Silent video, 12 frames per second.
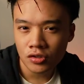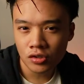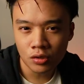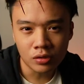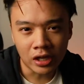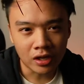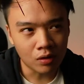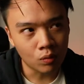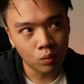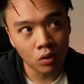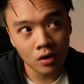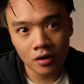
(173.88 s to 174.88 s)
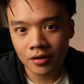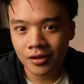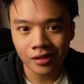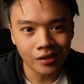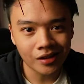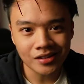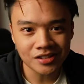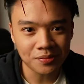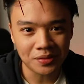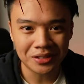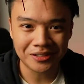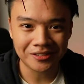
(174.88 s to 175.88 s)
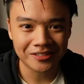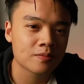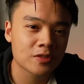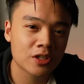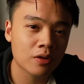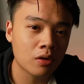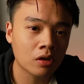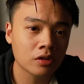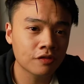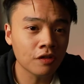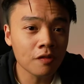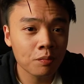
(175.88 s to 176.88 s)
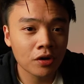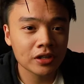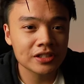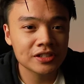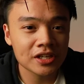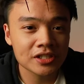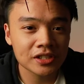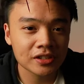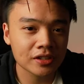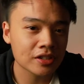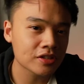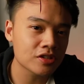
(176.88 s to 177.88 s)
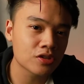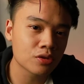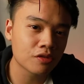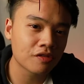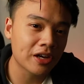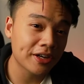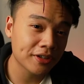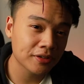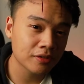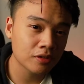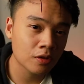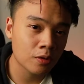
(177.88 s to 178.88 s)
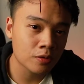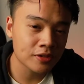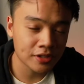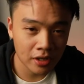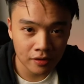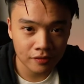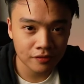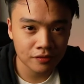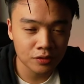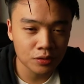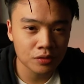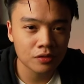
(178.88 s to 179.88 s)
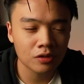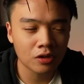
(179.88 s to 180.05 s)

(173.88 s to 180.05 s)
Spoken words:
to like a world-class speaker. So on the 4th point essentially is to find your own self, to